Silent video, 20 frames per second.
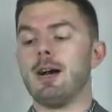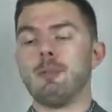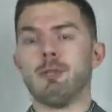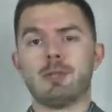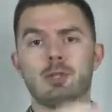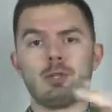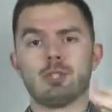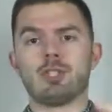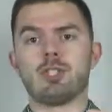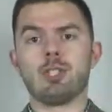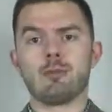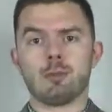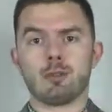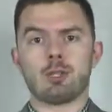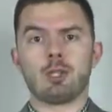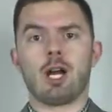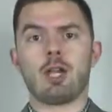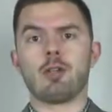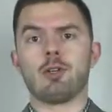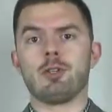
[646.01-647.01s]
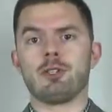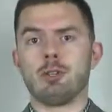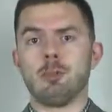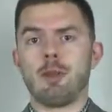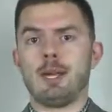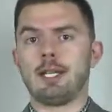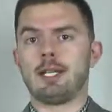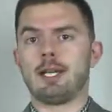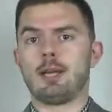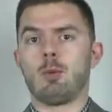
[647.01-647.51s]
They're just different colors
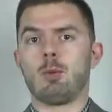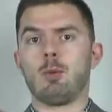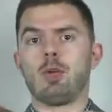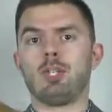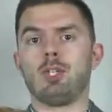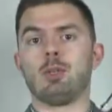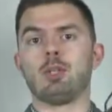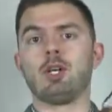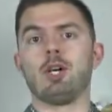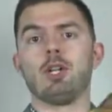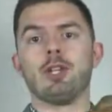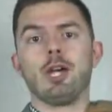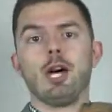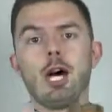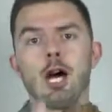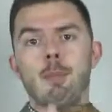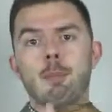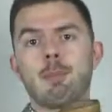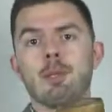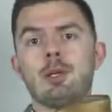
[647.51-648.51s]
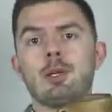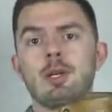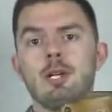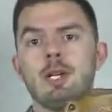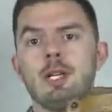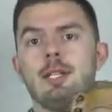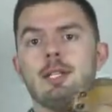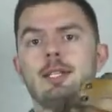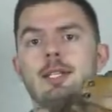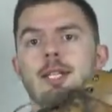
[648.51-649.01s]
depending on what you call the upper.
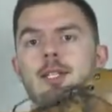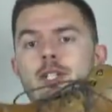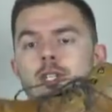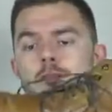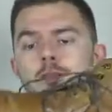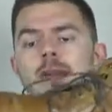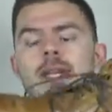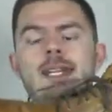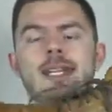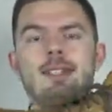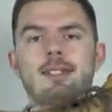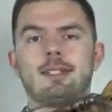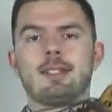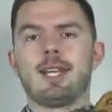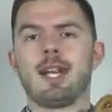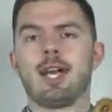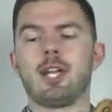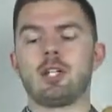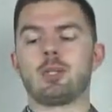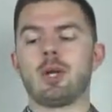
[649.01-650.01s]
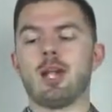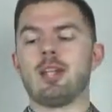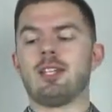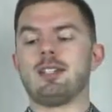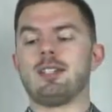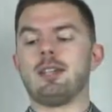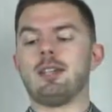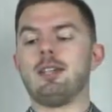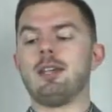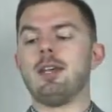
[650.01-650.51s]
They just make it to
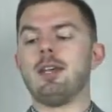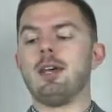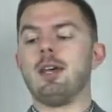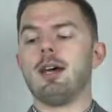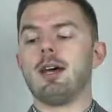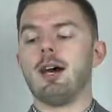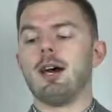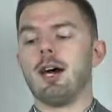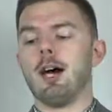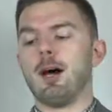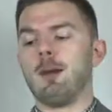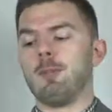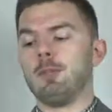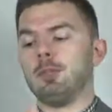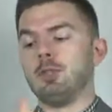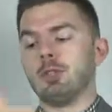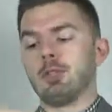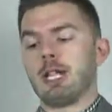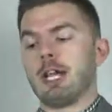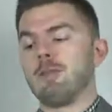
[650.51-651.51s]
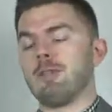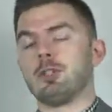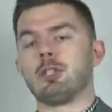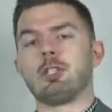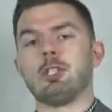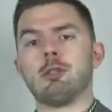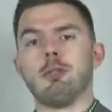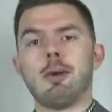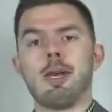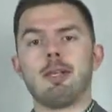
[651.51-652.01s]
contrast it. You're gonna have your
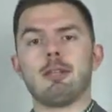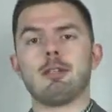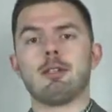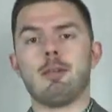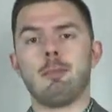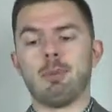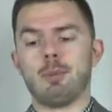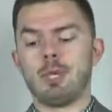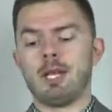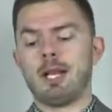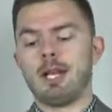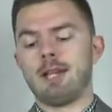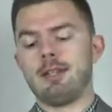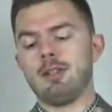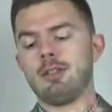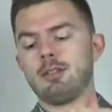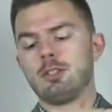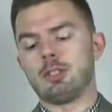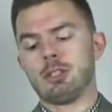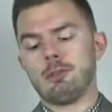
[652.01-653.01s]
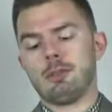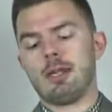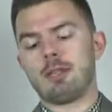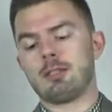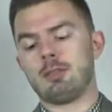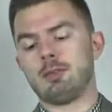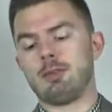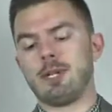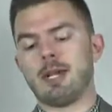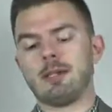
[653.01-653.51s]
cement applied
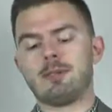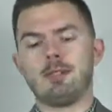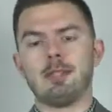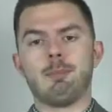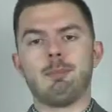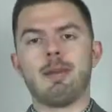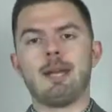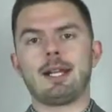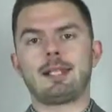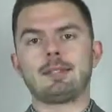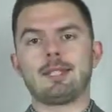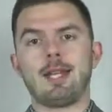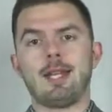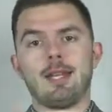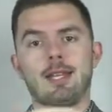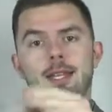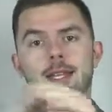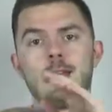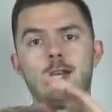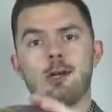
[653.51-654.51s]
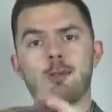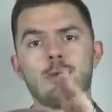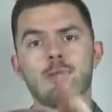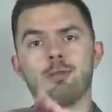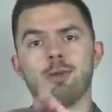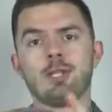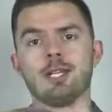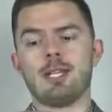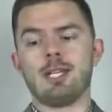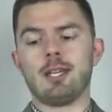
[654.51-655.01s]
to the backside of the heel
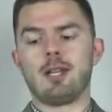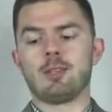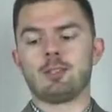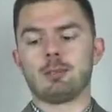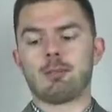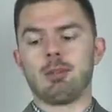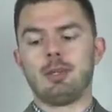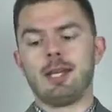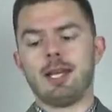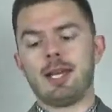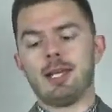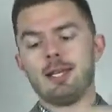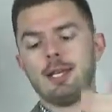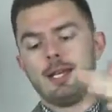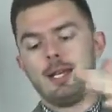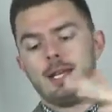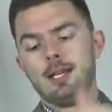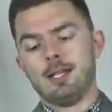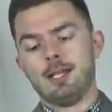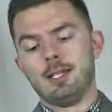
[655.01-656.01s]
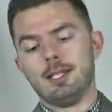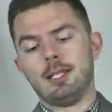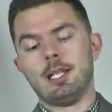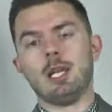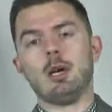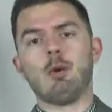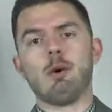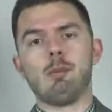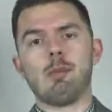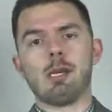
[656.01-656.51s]
before the heel is applied.
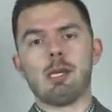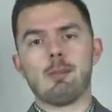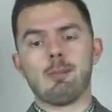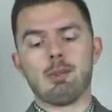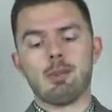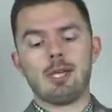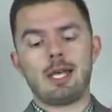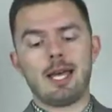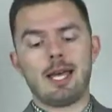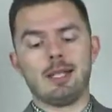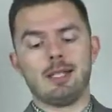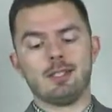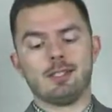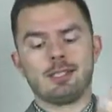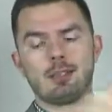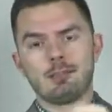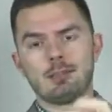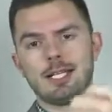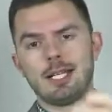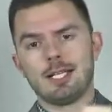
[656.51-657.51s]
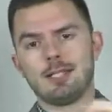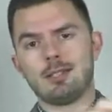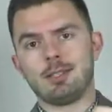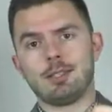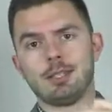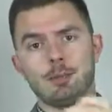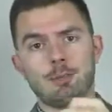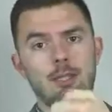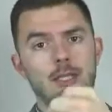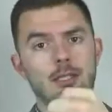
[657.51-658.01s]
Heel will be applied. In some cases
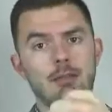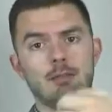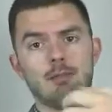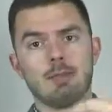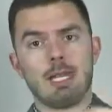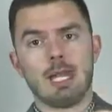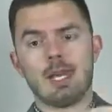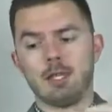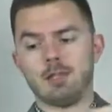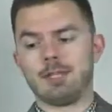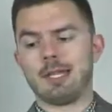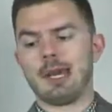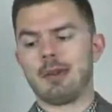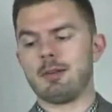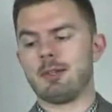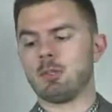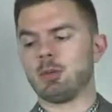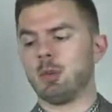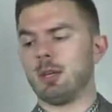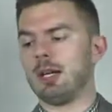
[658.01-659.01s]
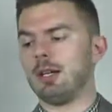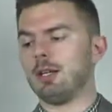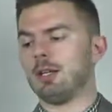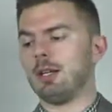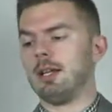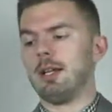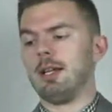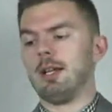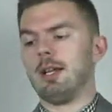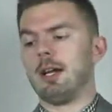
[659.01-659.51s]
it'll be nailed down as
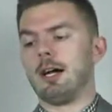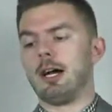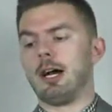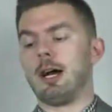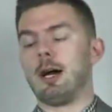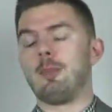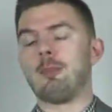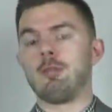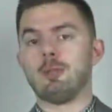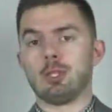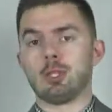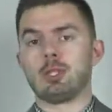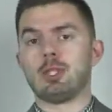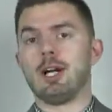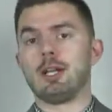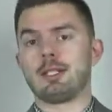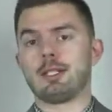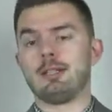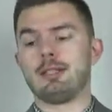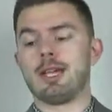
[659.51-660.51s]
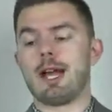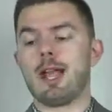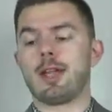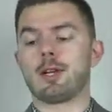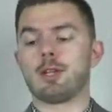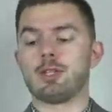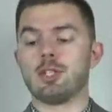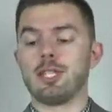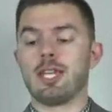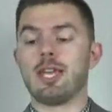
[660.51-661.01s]
well. You're talking
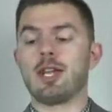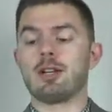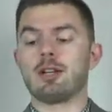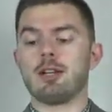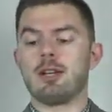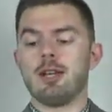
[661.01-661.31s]
dollars there,